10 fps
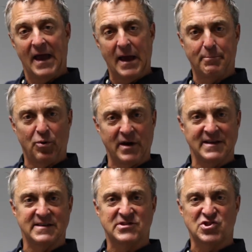and put
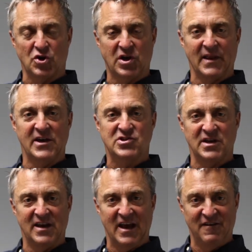in
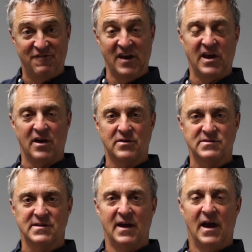circulation in
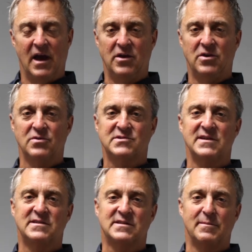videos, and you'll
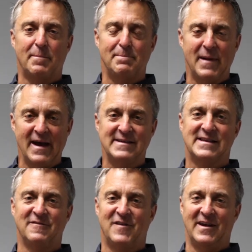see some
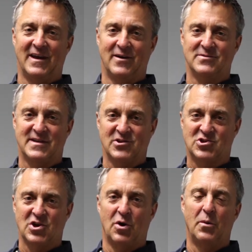amazing videos that
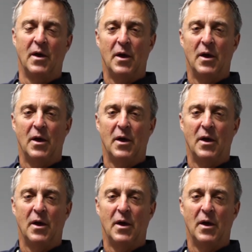show